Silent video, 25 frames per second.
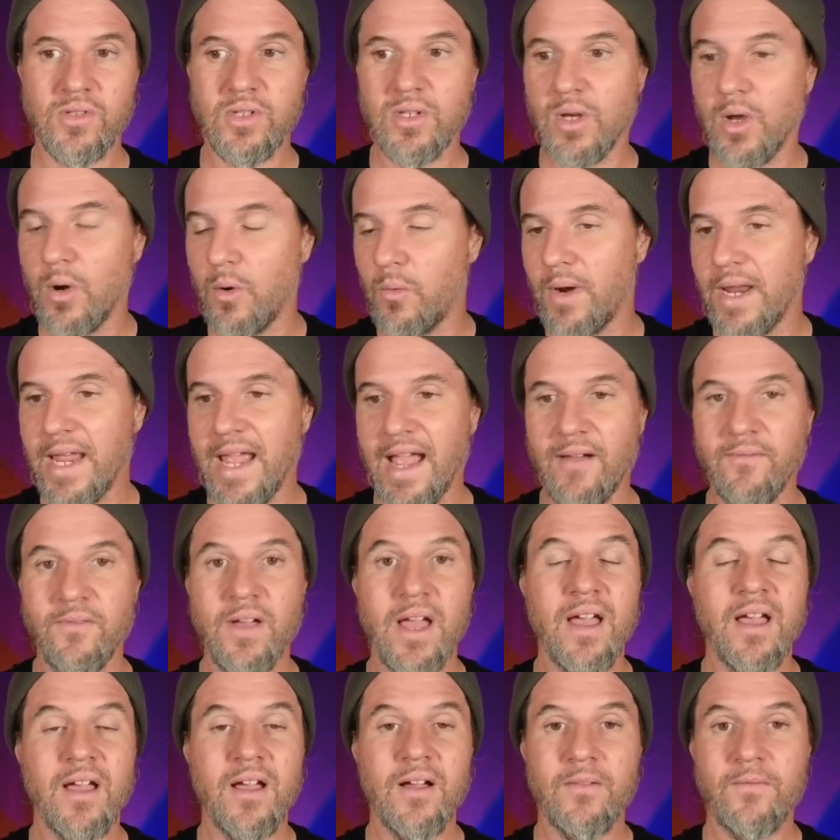You know, we have
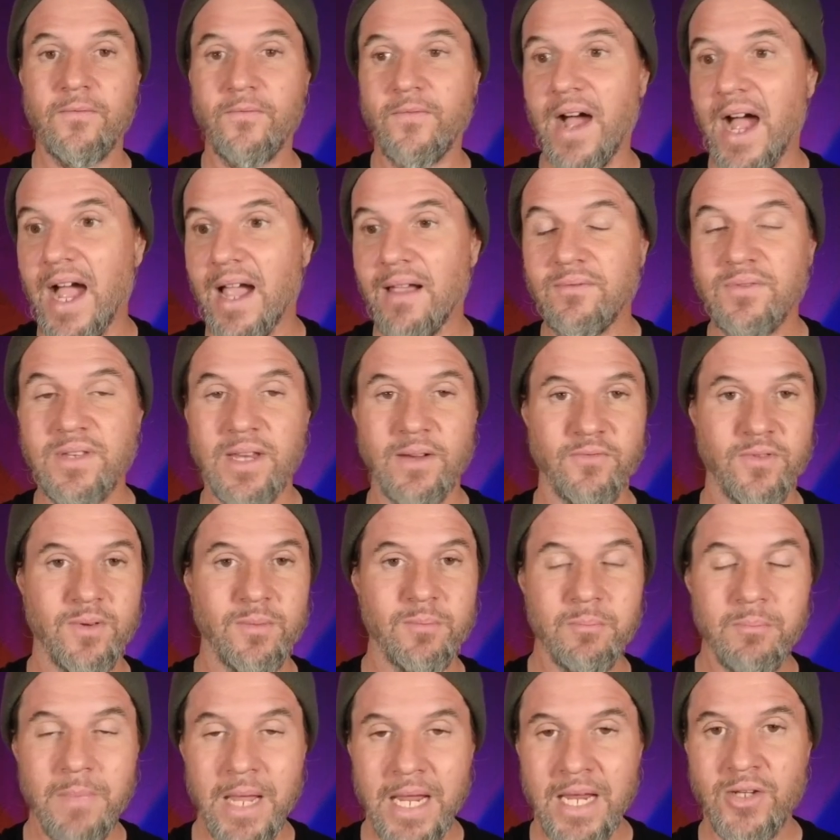five
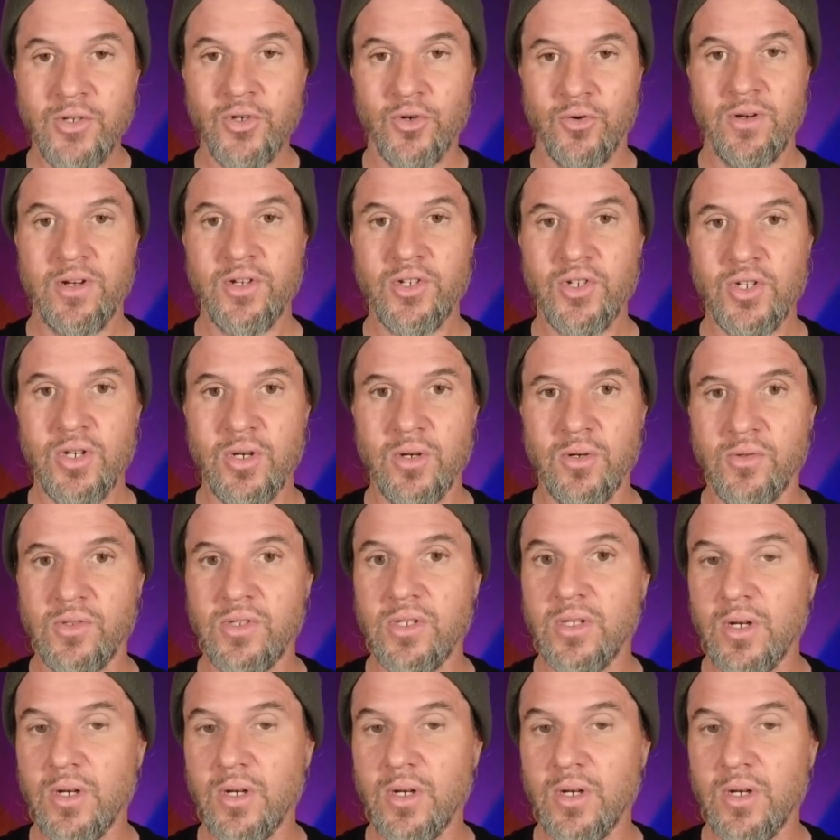different major issues,